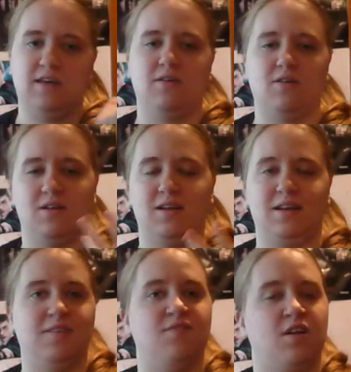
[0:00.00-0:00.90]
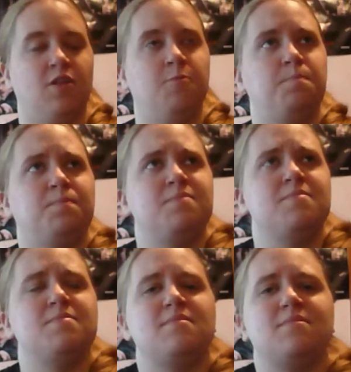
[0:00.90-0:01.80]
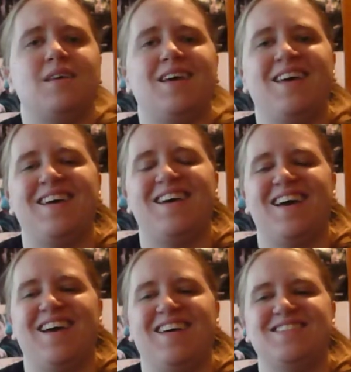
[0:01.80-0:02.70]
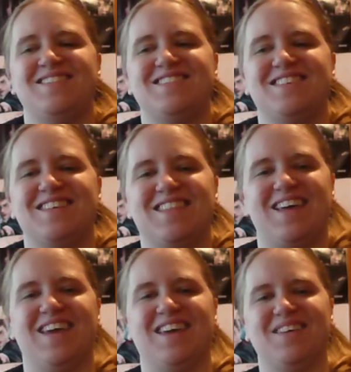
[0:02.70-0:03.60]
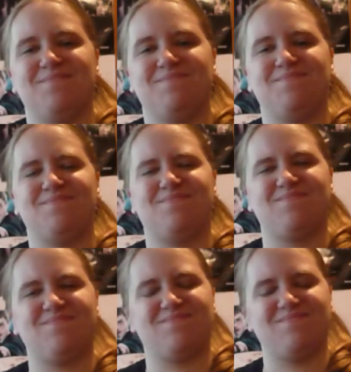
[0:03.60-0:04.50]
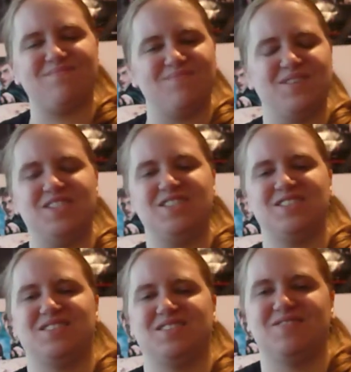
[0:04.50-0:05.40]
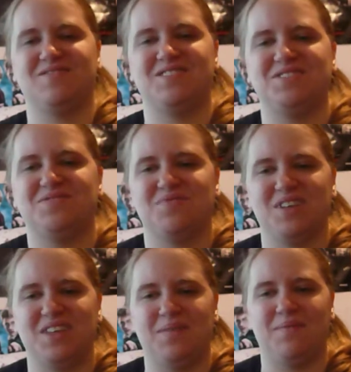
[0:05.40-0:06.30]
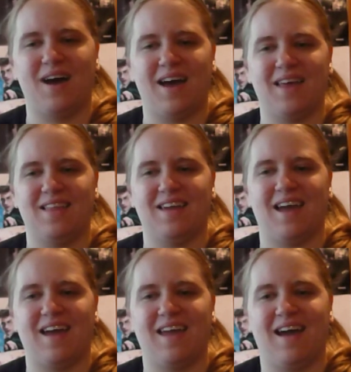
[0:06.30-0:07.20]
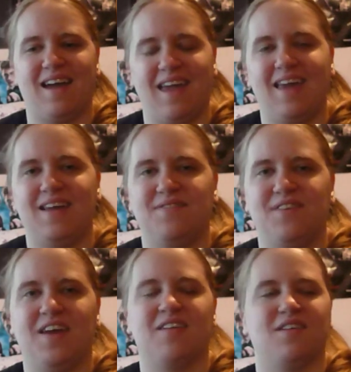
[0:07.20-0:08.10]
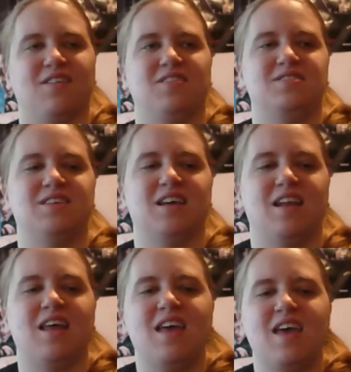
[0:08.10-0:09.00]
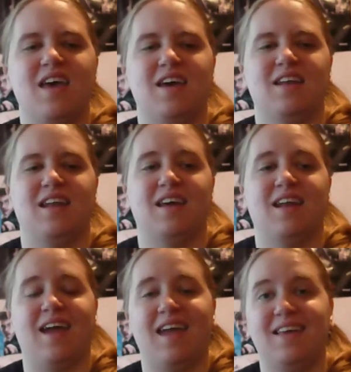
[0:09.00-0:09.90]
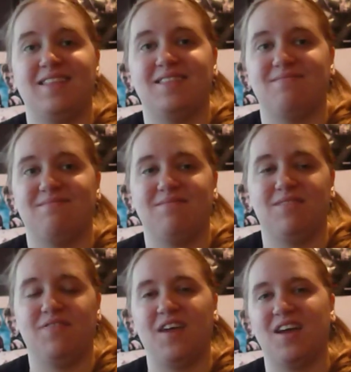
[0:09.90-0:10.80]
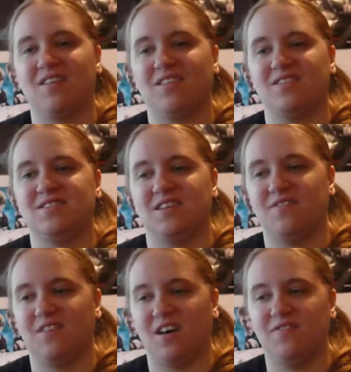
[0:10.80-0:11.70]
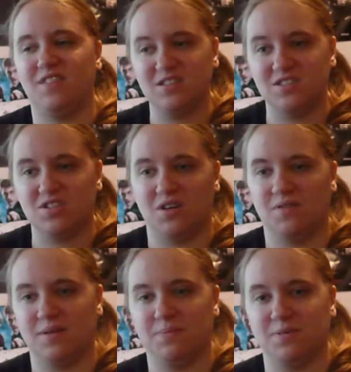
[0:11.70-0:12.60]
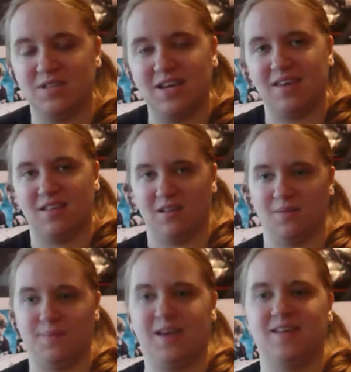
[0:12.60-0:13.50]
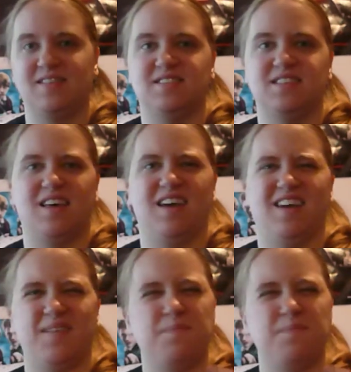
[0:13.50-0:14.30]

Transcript: good and evil, and like, which is really why, like, I hate fangirls, and I hate the fangirls of this show in particular, because like